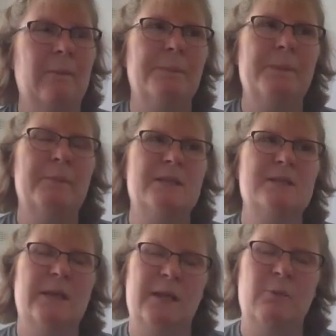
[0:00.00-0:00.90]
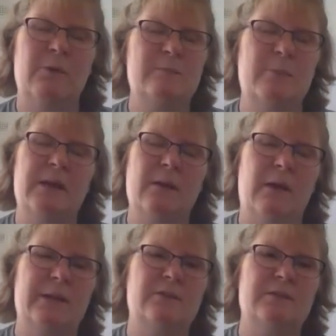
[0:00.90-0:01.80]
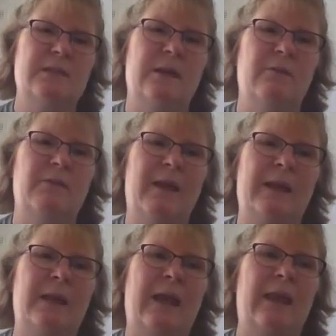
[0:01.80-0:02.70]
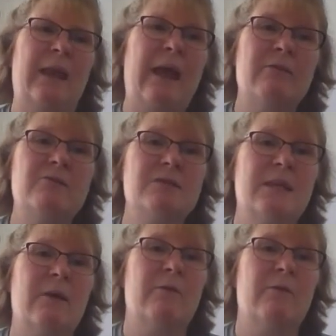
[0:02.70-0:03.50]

But the second one is be kind to yourself and allow yourself